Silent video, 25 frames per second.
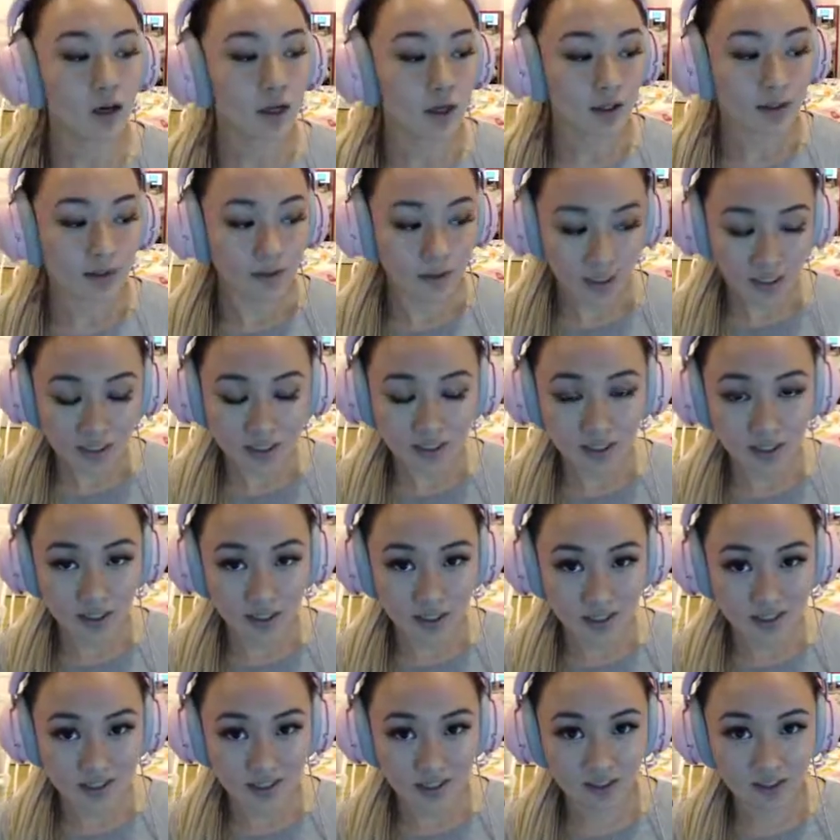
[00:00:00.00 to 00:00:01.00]
Yes, it
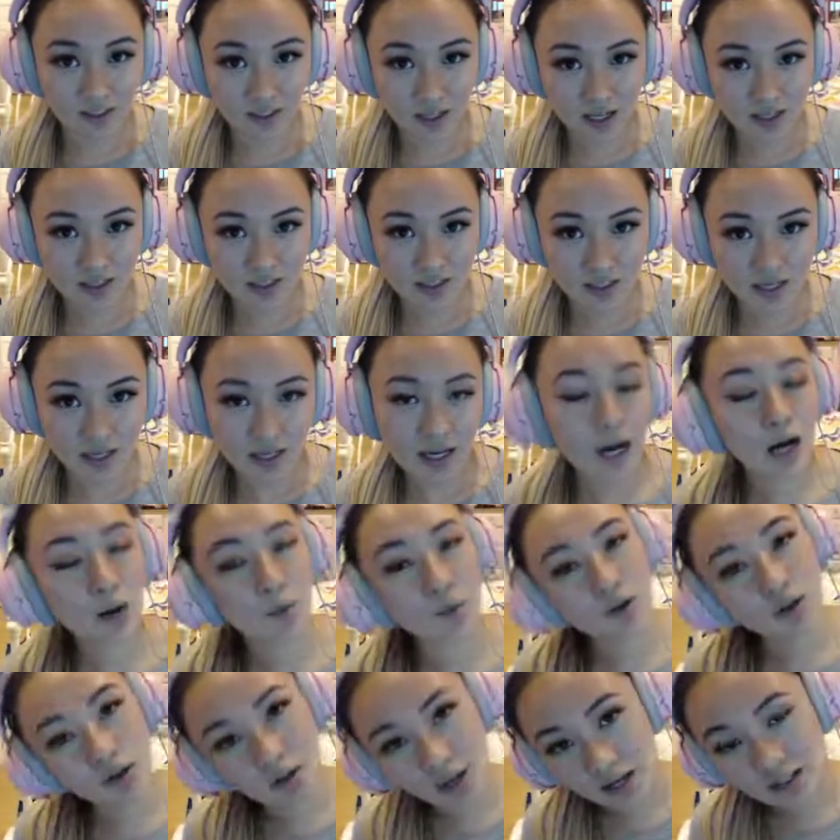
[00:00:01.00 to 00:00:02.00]
is a class day. Our
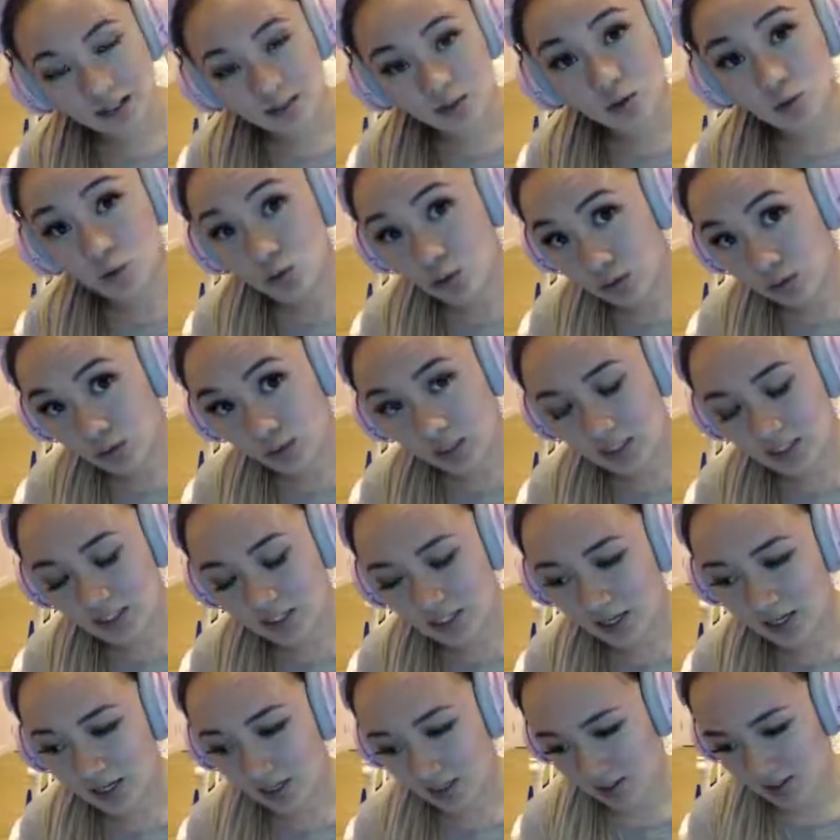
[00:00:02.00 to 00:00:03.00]
classes do run
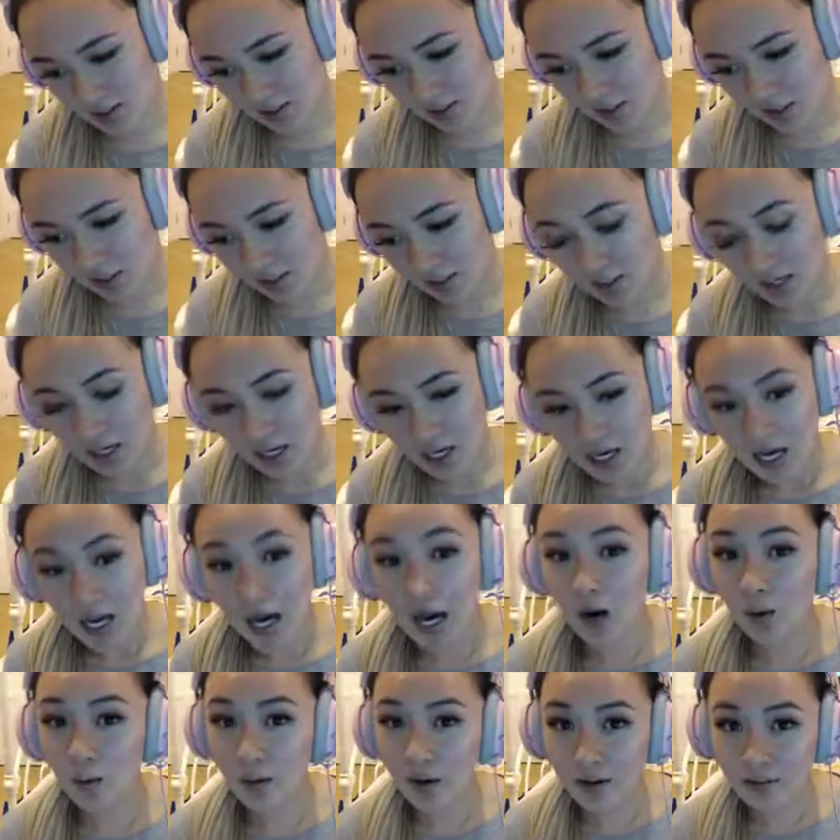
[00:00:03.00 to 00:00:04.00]
to 8:30.
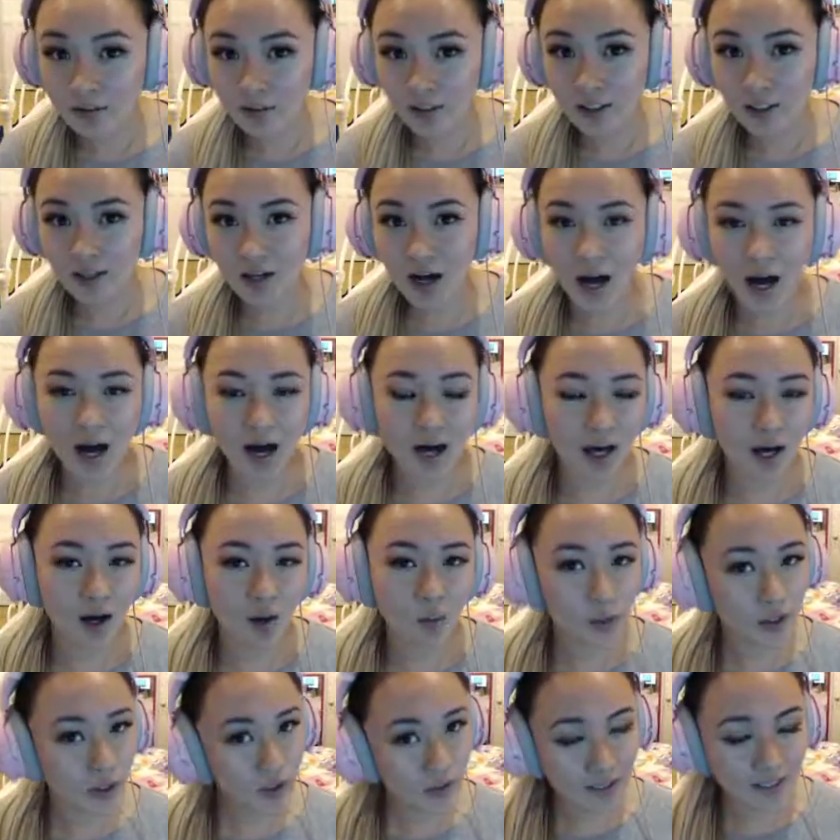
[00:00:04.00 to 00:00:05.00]
However,
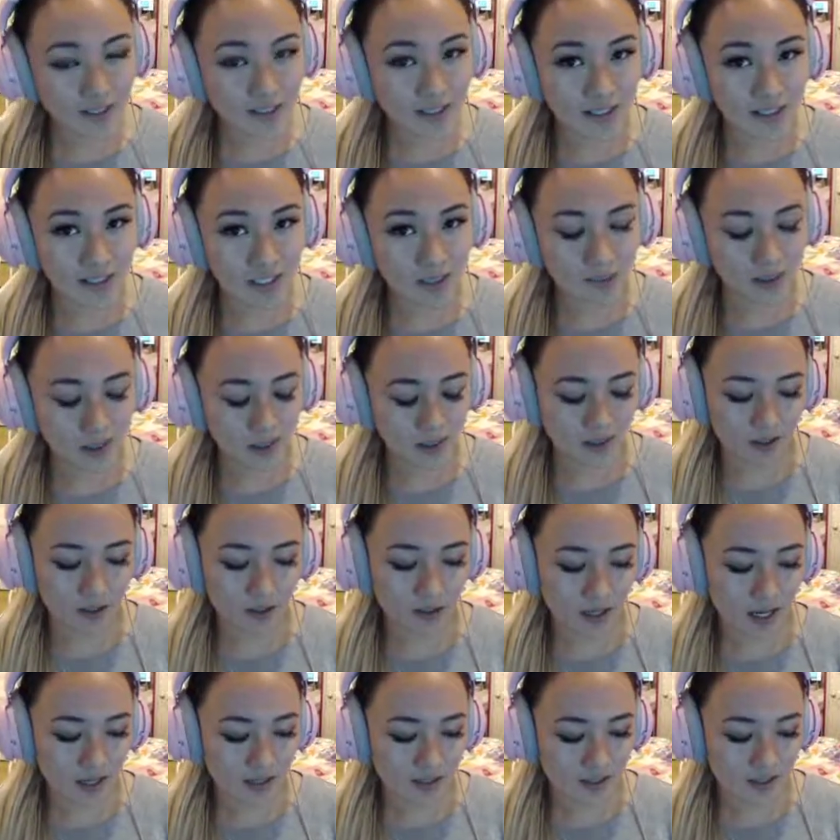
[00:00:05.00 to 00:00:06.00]
we don't anticipate the
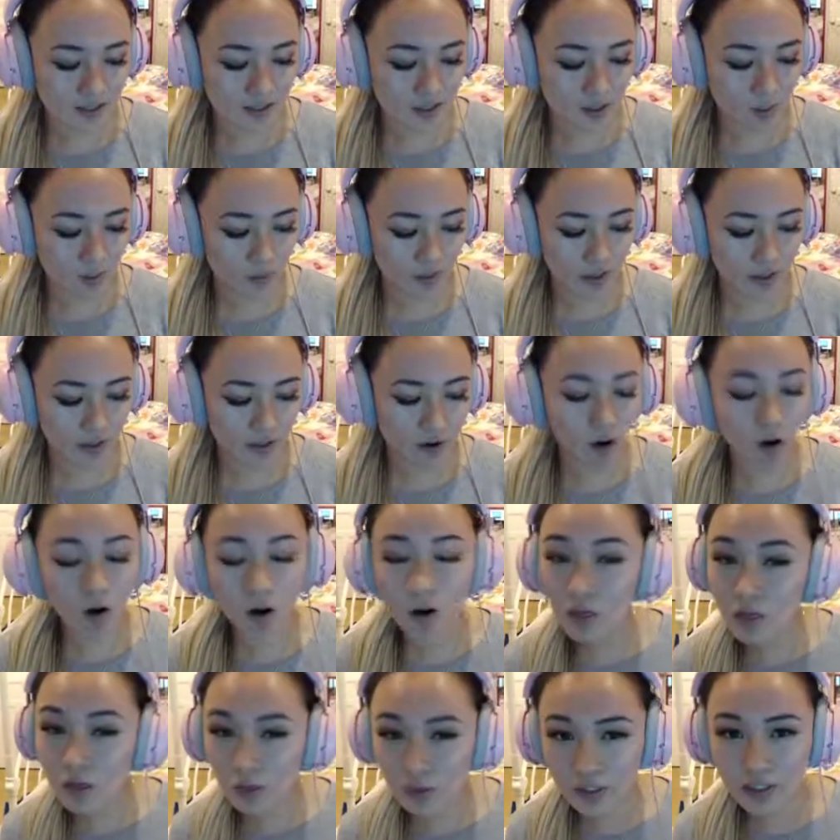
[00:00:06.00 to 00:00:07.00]
classes going all
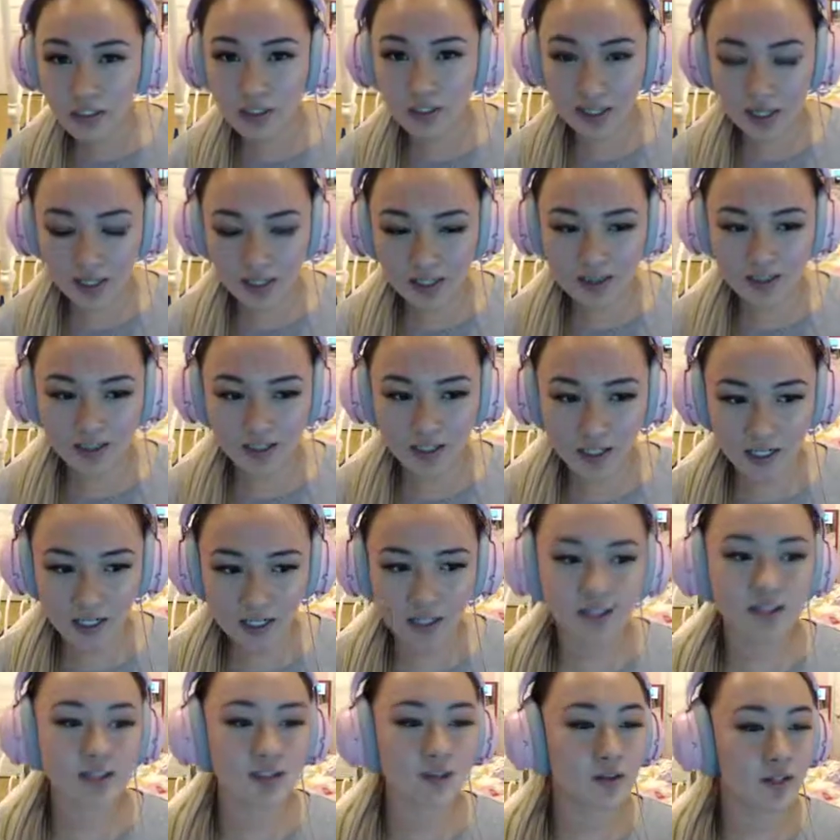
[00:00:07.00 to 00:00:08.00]
the way to
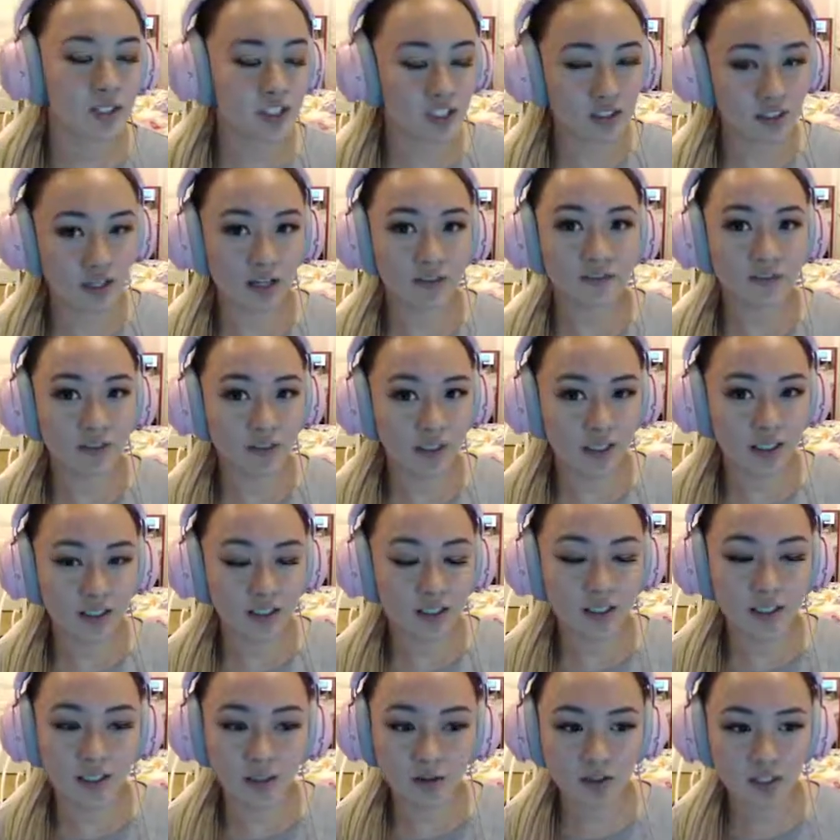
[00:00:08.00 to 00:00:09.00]
8:30, so you should definitely
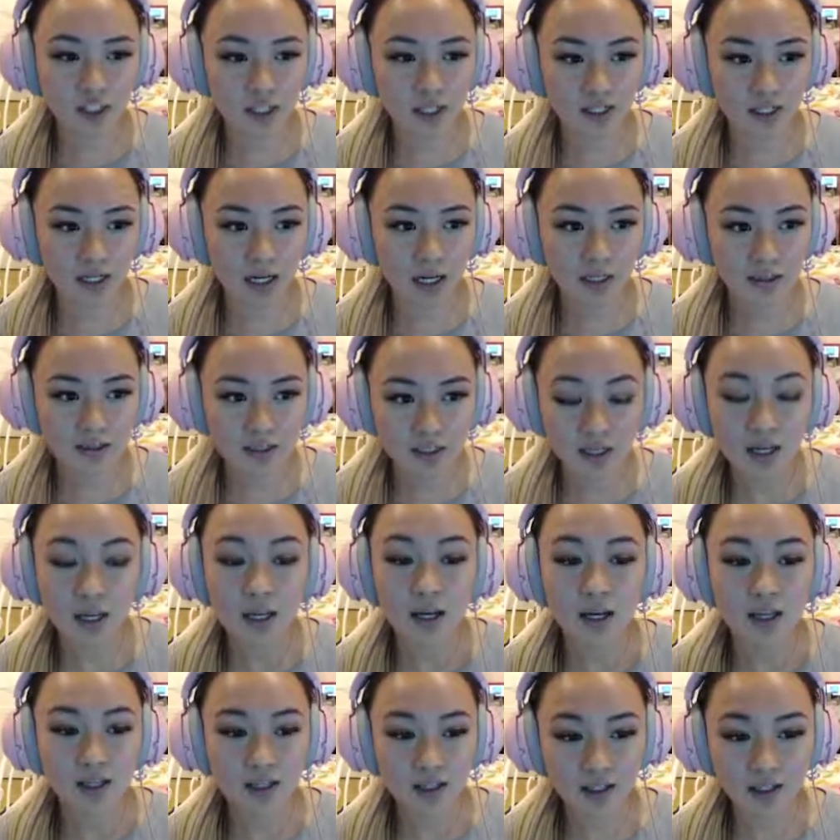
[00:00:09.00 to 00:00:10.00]
go check out
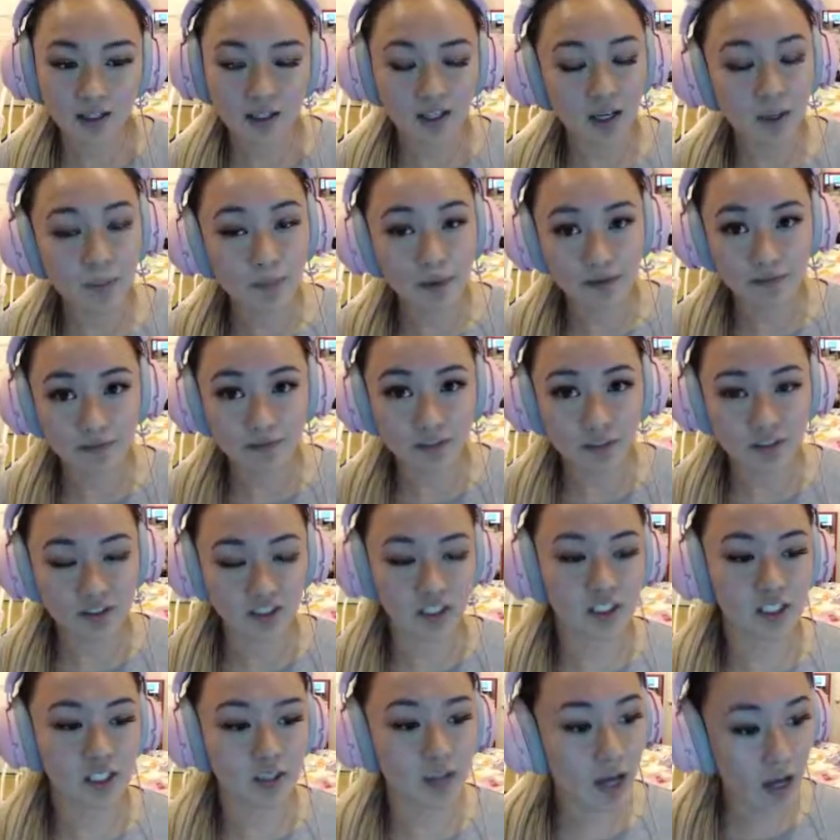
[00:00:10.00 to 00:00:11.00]
the club info
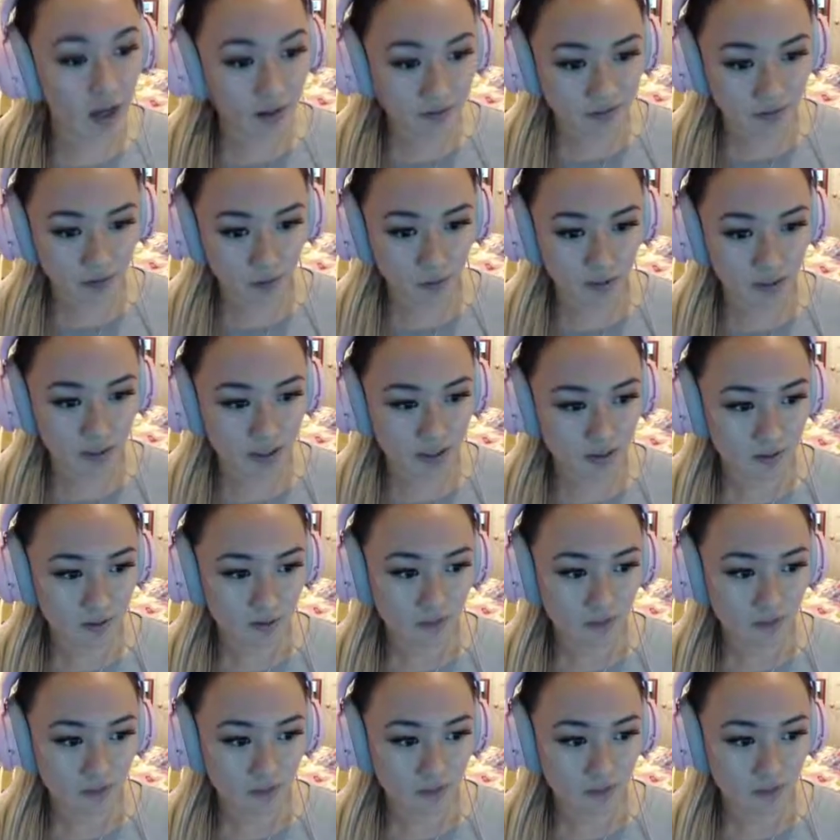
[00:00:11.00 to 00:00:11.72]
session afterwards.